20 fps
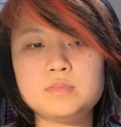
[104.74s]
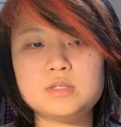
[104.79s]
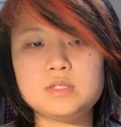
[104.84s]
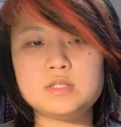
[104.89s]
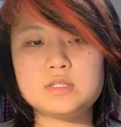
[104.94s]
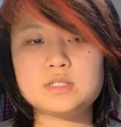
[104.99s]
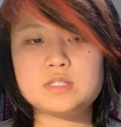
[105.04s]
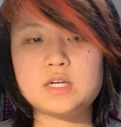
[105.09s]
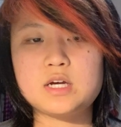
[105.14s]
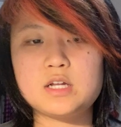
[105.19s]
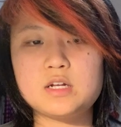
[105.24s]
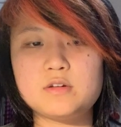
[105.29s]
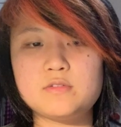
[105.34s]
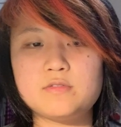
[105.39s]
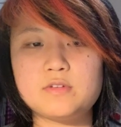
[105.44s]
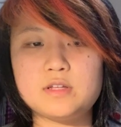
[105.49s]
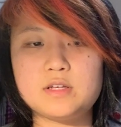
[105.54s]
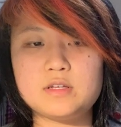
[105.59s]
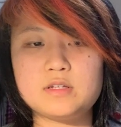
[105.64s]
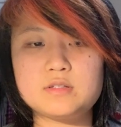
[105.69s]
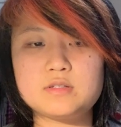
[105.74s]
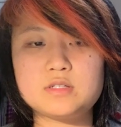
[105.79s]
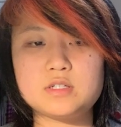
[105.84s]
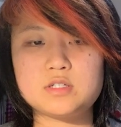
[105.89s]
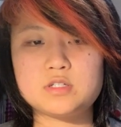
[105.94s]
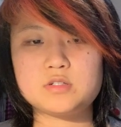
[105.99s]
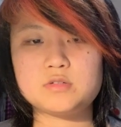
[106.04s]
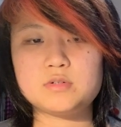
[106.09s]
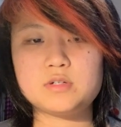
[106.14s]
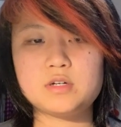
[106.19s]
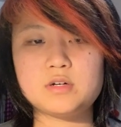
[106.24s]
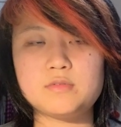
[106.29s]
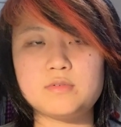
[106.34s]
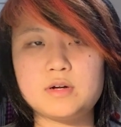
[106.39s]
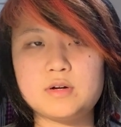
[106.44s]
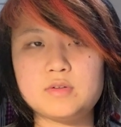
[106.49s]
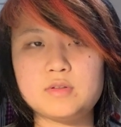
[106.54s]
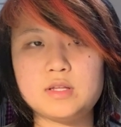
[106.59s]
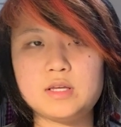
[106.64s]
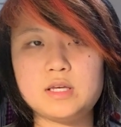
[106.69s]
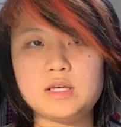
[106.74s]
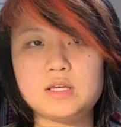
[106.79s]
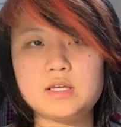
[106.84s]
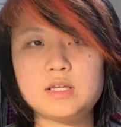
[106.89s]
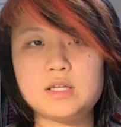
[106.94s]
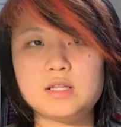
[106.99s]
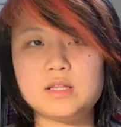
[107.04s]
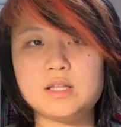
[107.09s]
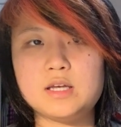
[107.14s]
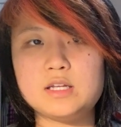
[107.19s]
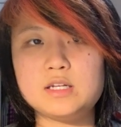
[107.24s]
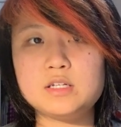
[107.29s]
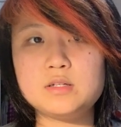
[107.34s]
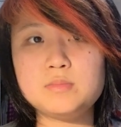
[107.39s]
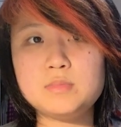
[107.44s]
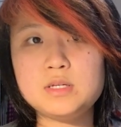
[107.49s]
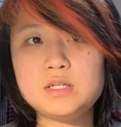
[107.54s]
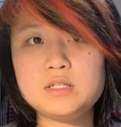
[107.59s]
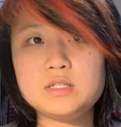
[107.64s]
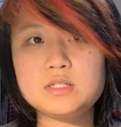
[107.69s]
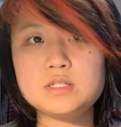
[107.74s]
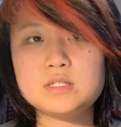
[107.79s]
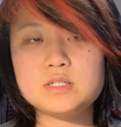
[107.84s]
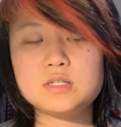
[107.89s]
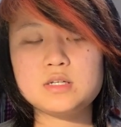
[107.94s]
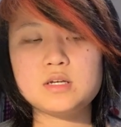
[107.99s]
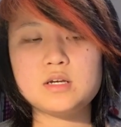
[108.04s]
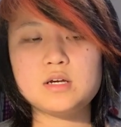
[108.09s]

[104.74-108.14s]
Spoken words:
is kind of centering around enlightenment,